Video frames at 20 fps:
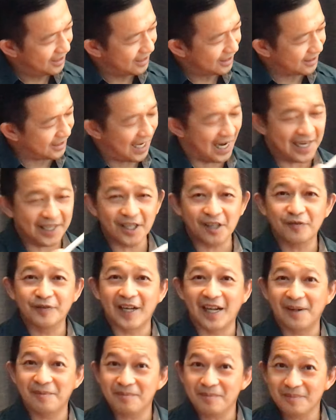10 of
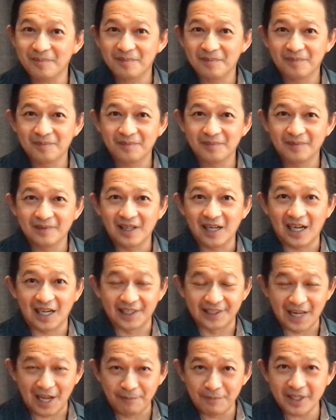them are
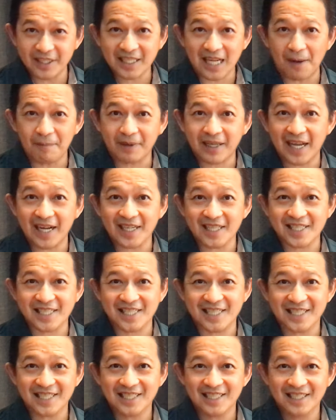lemon
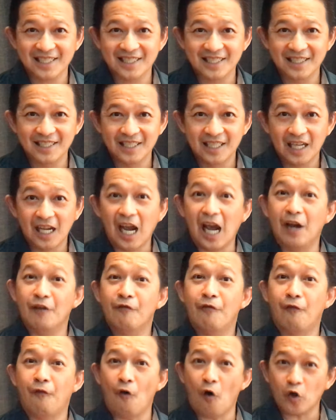cupcakes and
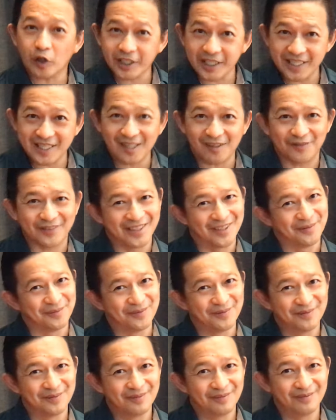40 of them
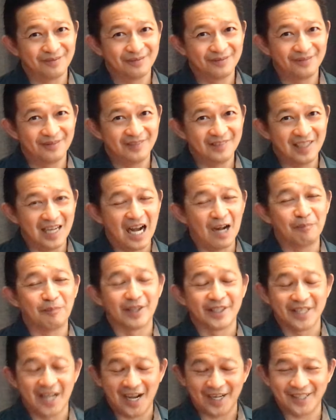are
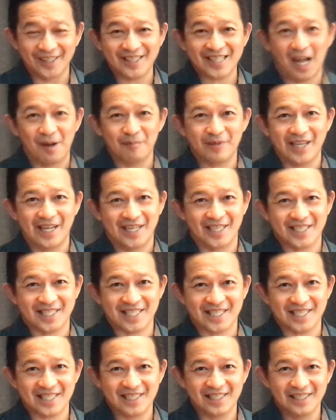banana
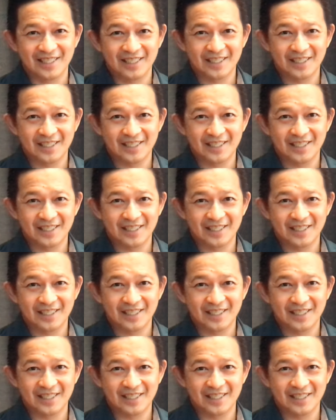cupcakes.